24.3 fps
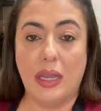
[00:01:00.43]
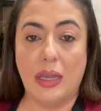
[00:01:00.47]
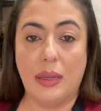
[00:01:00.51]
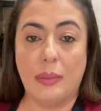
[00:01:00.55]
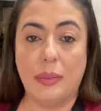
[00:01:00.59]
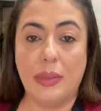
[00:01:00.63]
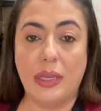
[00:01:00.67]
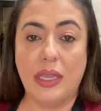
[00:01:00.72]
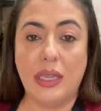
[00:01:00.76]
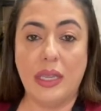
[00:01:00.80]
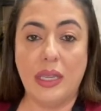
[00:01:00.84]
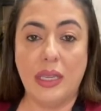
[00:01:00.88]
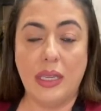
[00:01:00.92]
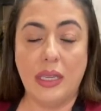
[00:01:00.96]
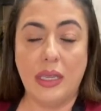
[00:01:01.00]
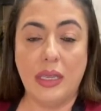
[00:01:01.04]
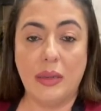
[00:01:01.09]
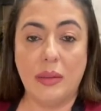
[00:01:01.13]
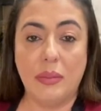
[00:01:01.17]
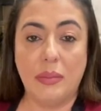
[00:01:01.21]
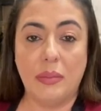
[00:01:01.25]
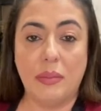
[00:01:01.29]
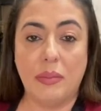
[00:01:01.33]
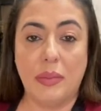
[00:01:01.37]

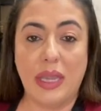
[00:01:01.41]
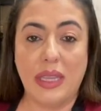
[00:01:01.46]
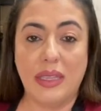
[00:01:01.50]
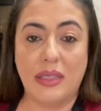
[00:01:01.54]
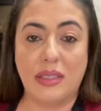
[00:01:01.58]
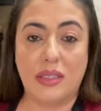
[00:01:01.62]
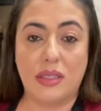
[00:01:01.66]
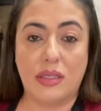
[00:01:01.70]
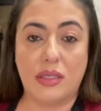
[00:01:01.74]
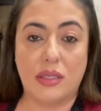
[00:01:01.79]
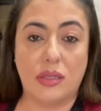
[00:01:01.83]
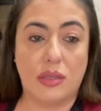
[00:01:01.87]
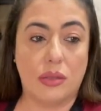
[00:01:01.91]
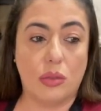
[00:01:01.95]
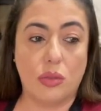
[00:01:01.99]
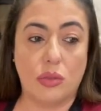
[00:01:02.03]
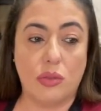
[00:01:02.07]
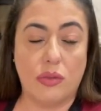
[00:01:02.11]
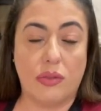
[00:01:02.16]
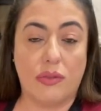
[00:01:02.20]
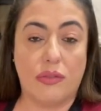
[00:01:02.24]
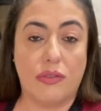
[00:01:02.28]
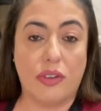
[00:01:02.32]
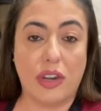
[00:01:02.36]
He made
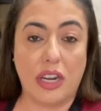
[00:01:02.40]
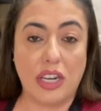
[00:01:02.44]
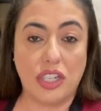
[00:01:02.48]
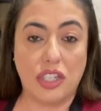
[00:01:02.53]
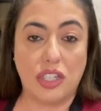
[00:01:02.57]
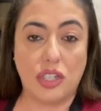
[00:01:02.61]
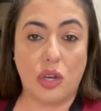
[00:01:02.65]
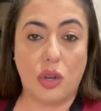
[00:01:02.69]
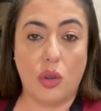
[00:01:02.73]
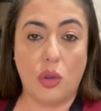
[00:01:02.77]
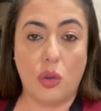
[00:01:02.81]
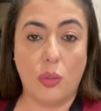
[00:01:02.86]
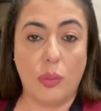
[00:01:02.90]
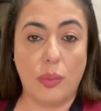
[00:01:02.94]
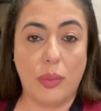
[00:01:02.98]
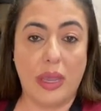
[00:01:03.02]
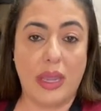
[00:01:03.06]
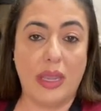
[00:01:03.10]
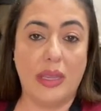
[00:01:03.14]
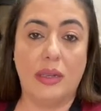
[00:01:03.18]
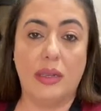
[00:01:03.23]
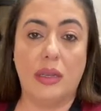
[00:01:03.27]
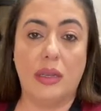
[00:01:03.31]
fresh homemade